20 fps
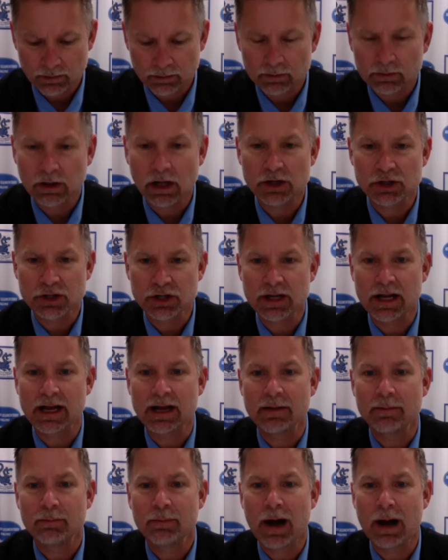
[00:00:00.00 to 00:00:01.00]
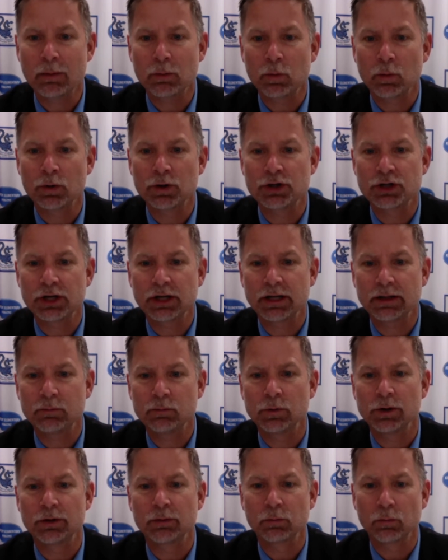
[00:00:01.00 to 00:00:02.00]
lunch day, popcorn
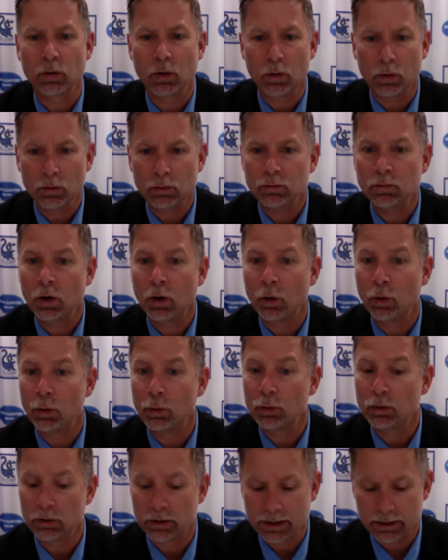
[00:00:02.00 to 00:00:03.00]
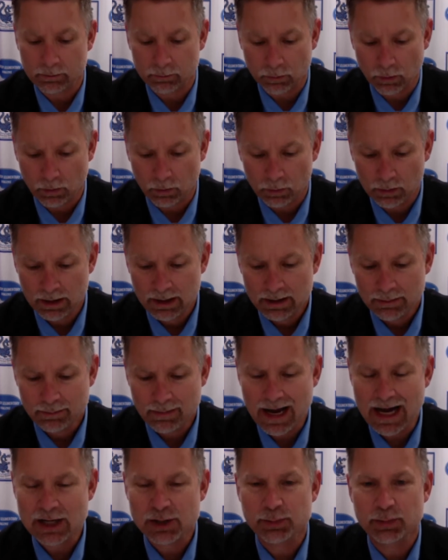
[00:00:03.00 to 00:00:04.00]
chicken with roll, whole grain roll,
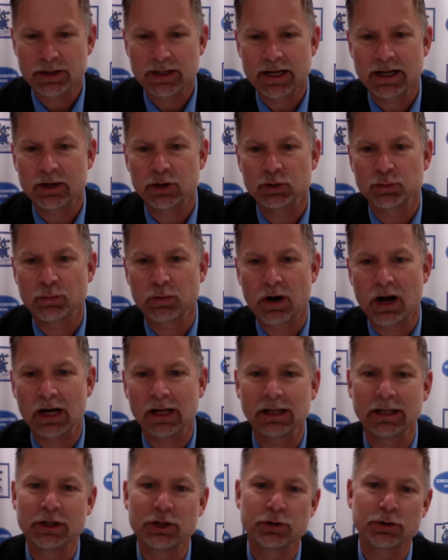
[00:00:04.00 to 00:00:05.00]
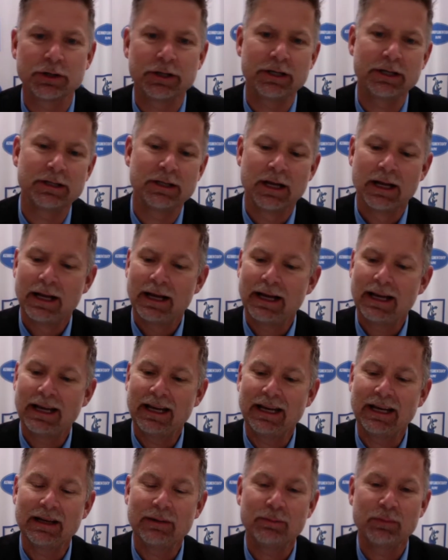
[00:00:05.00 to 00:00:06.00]
mashed potatoes, broccoli trees,
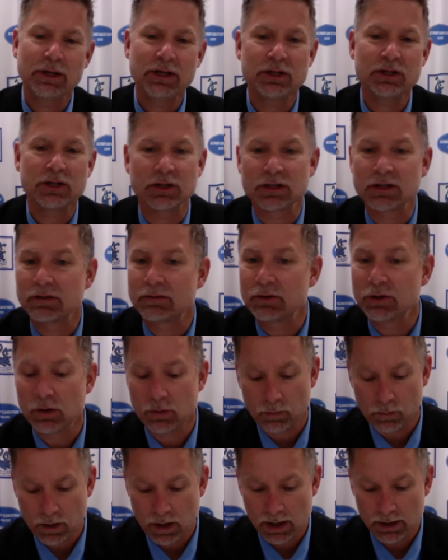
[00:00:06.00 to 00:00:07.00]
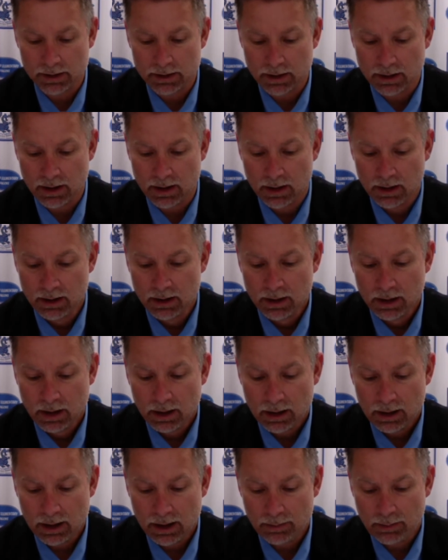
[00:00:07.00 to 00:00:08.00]
and peaches. If you don't want the
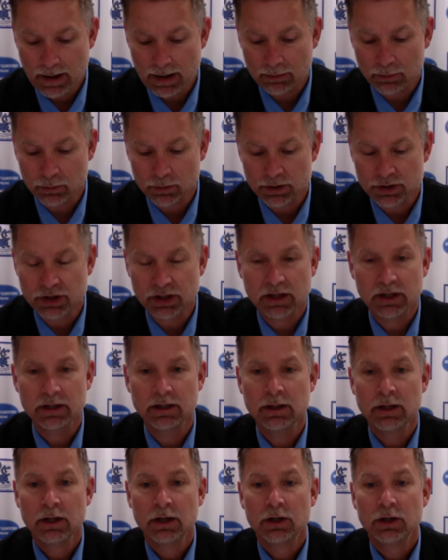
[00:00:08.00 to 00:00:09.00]
uh, popcorn chicken,